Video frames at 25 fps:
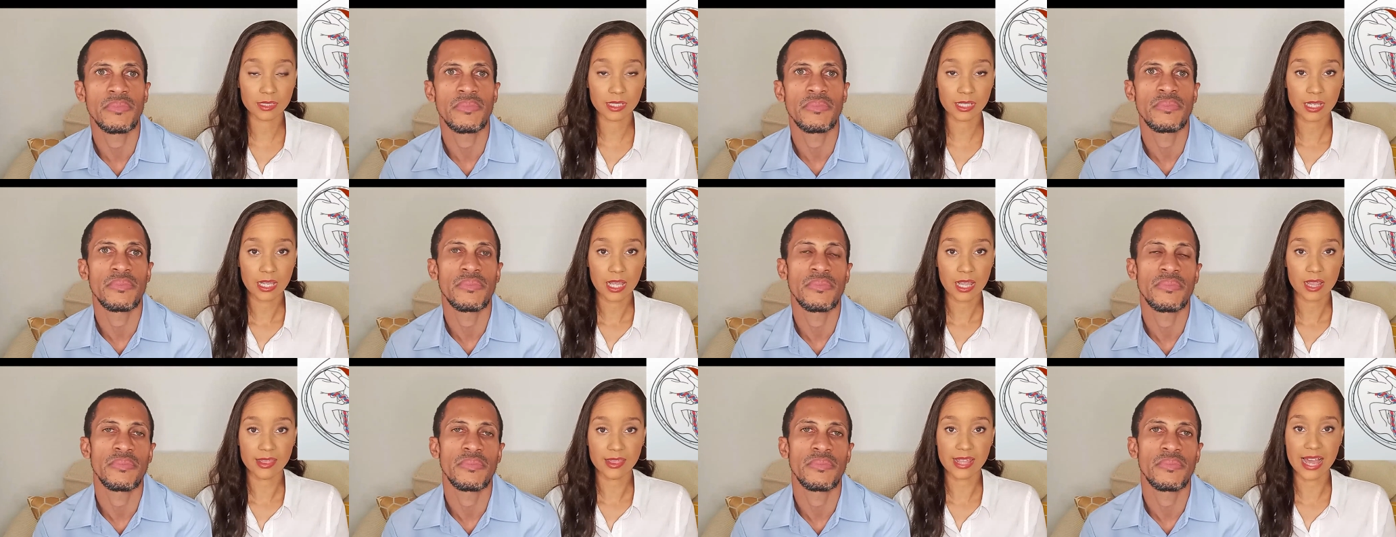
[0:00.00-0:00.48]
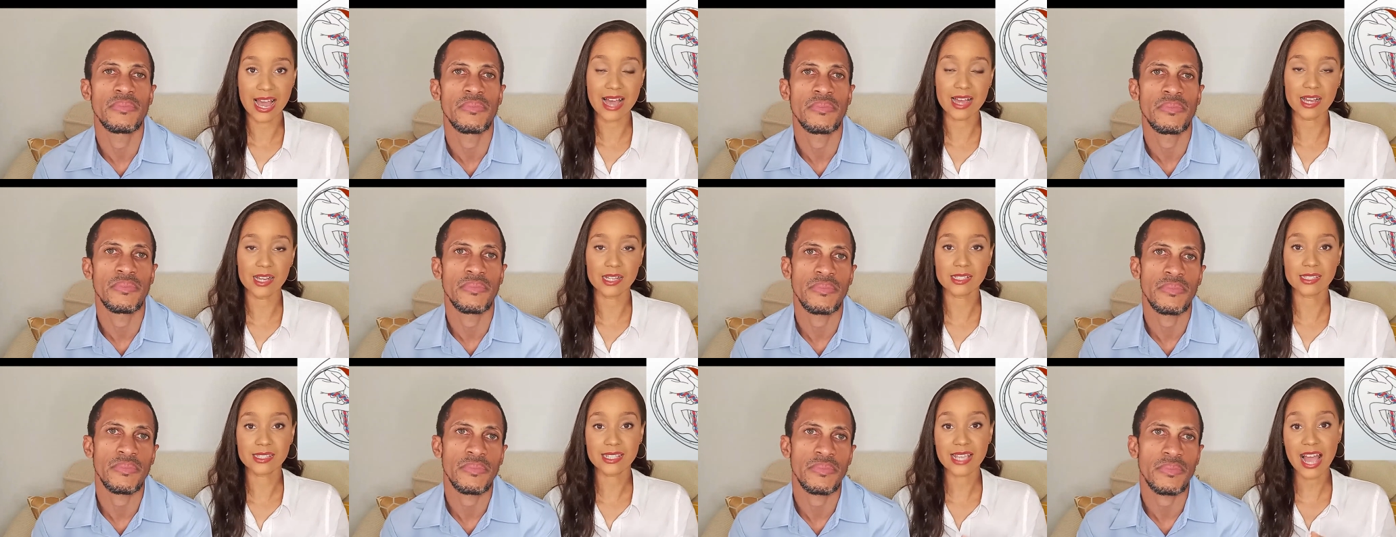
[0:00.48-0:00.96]
Speaker 1: that
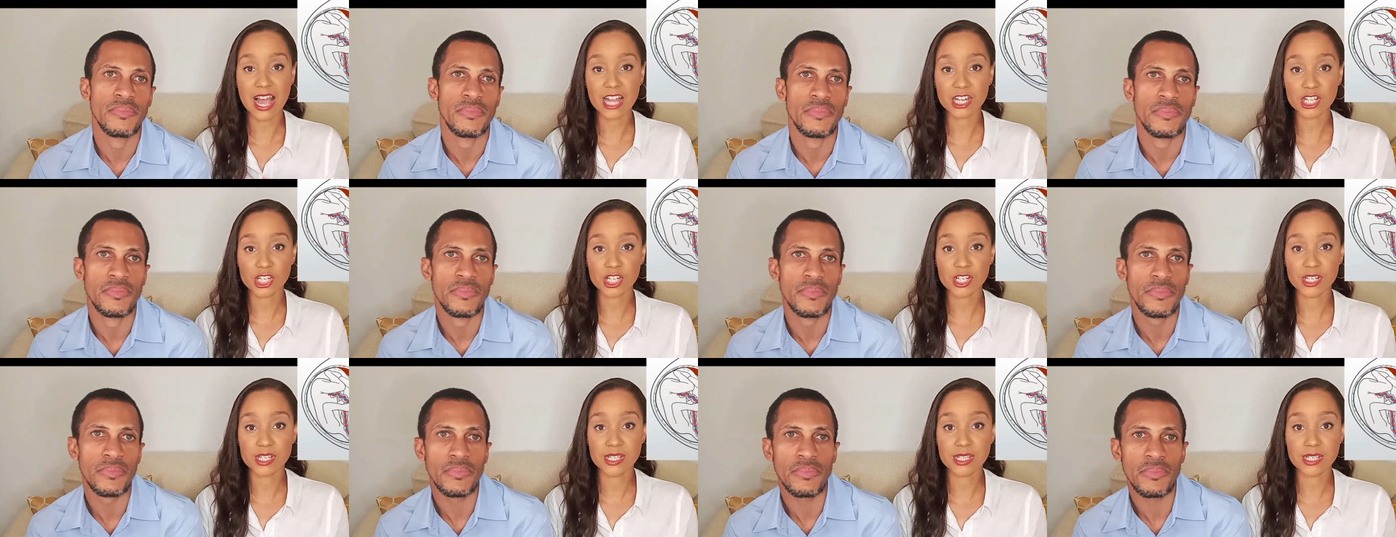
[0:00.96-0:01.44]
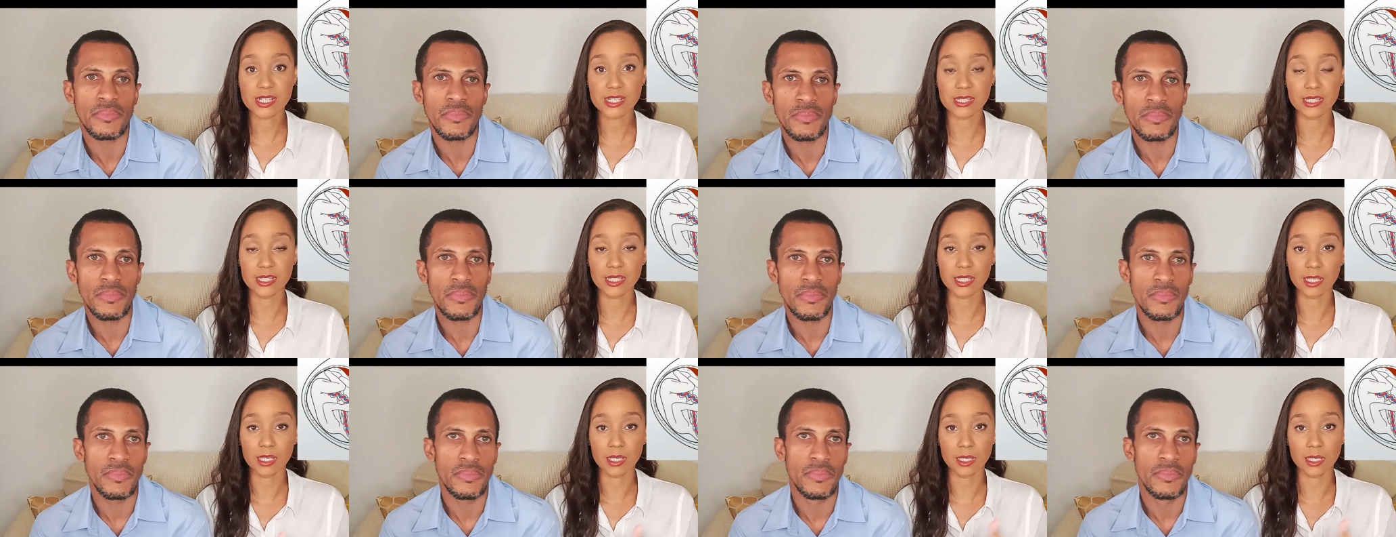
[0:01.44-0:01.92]
attaches
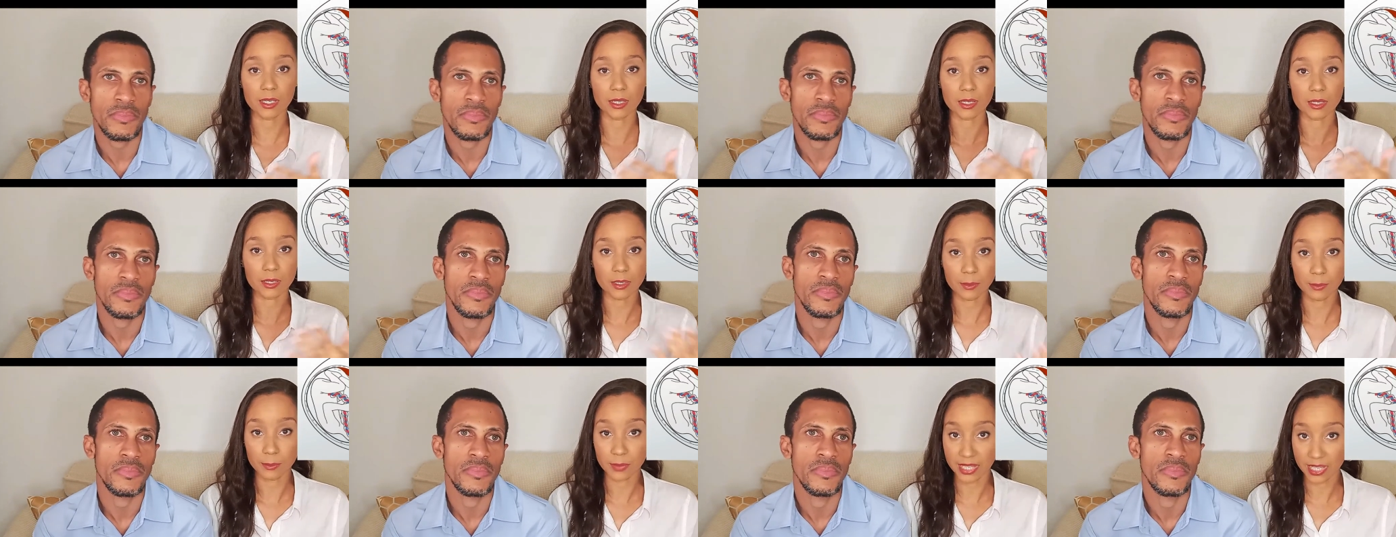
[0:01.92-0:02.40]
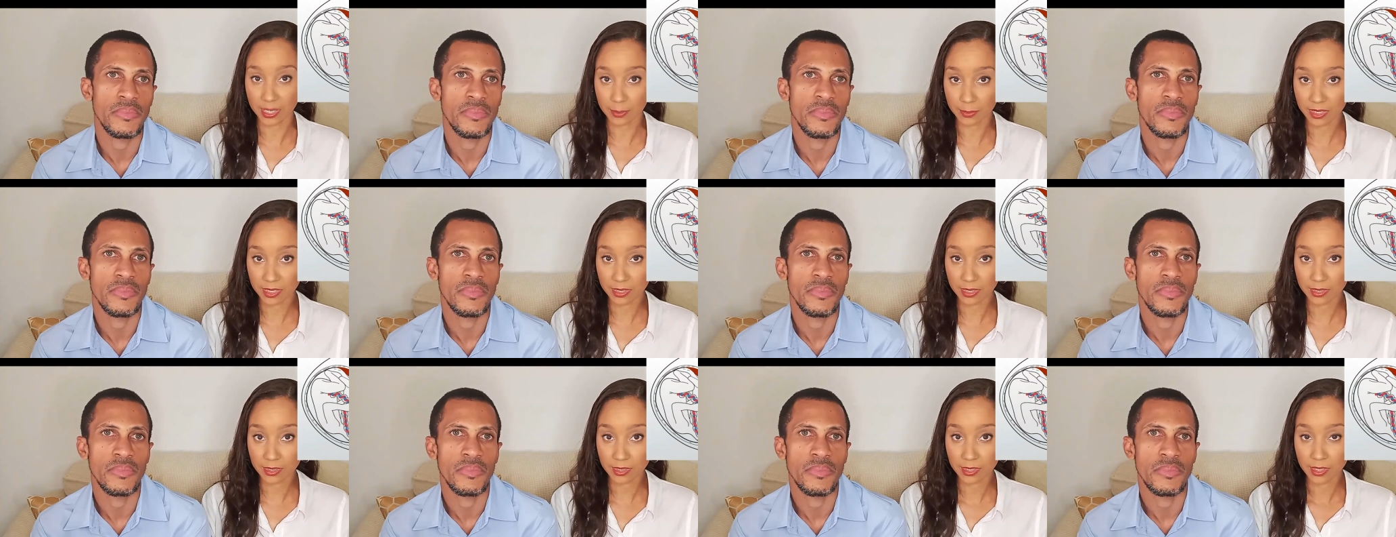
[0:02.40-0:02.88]
the baby
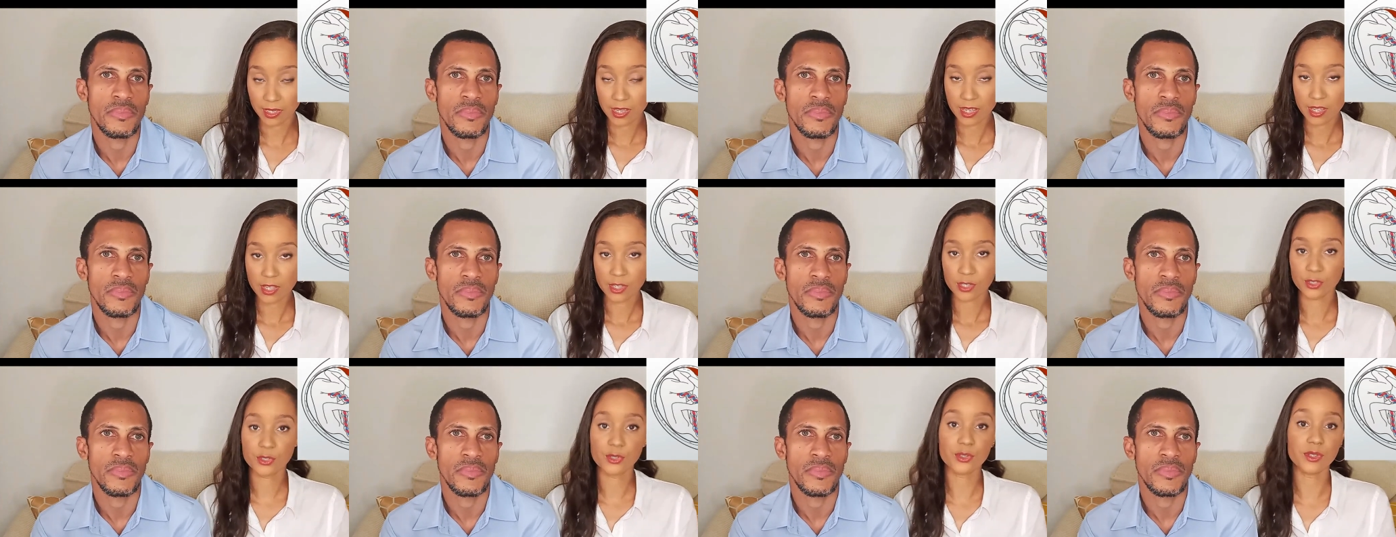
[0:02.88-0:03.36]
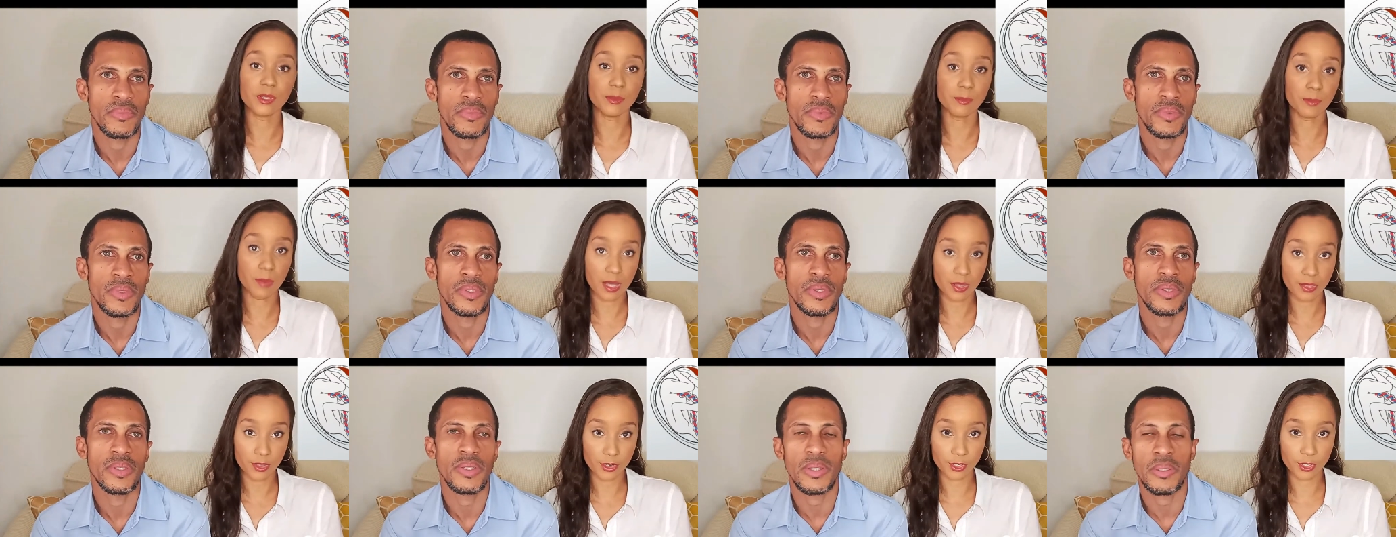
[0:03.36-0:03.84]
to the mother,
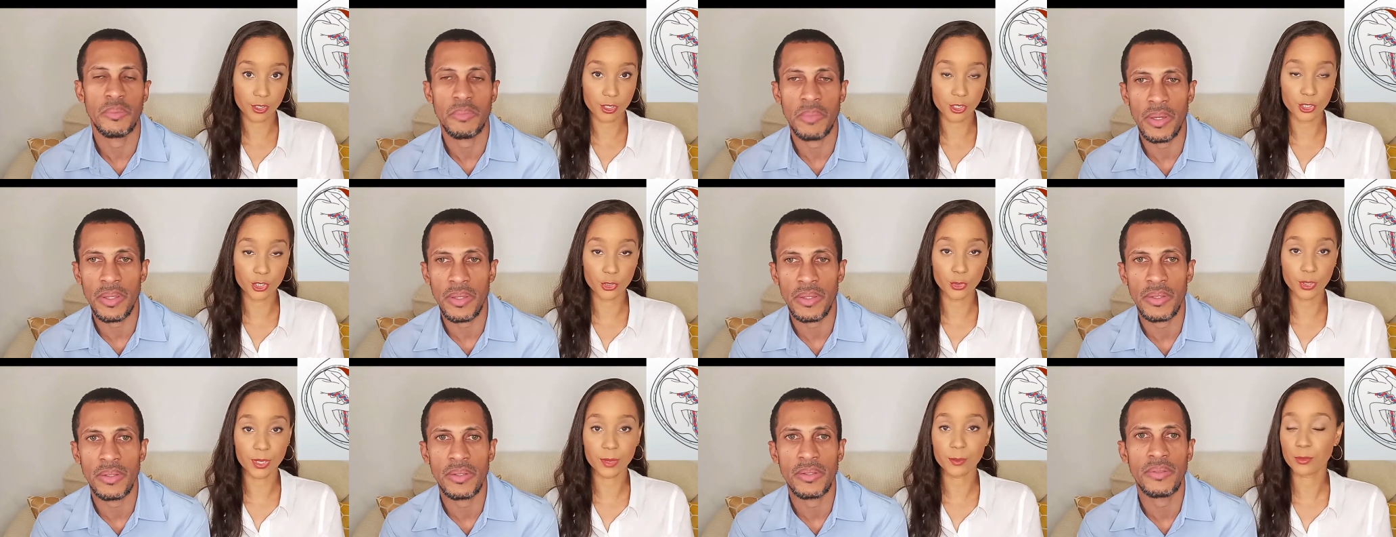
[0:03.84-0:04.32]
to the mother. during